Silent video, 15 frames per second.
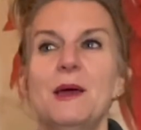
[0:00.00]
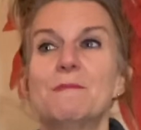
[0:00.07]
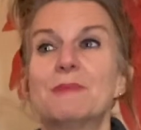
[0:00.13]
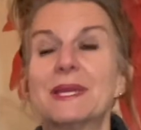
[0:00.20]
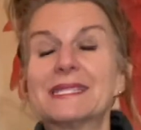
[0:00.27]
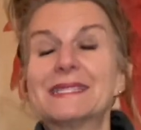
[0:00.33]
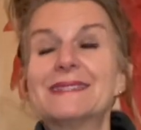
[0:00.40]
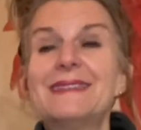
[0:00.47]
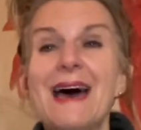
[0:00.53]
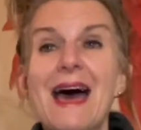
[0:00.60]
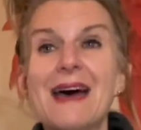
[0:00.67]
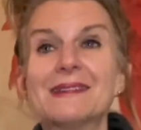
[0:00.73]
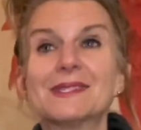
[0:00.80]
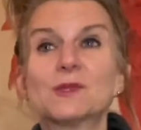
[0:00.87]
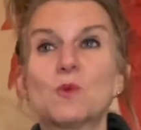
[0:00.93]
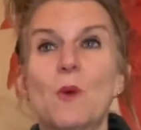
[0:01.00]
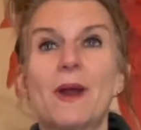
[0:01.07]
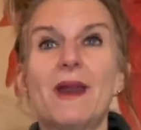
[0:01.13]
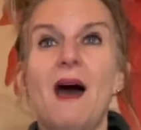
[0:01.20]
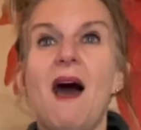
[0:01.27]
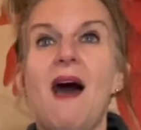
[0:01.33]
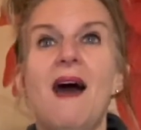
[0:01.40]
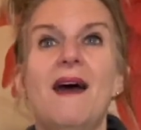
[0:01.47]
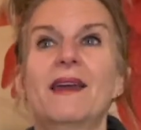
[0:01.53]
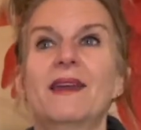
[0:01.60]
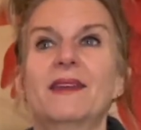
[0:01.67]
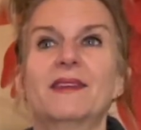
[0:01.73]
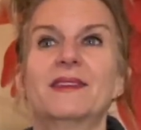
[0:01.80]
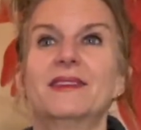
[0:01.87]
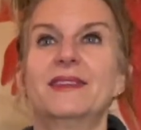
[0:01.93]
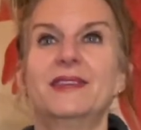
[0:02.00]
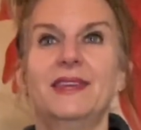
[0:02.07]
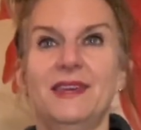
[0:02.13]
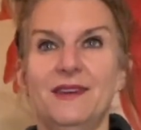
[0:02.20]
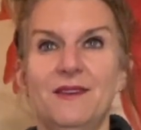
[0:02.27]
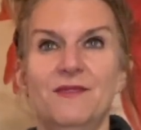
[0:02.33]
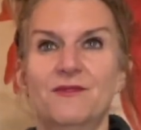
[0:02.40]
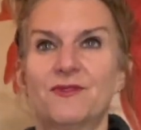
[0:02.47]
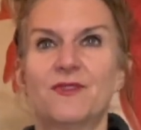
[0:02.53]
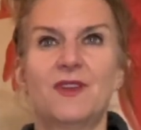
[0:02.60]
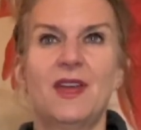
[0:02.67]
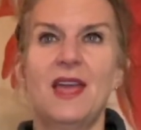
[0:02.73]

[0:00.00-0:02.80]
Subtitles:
Because that's what I give.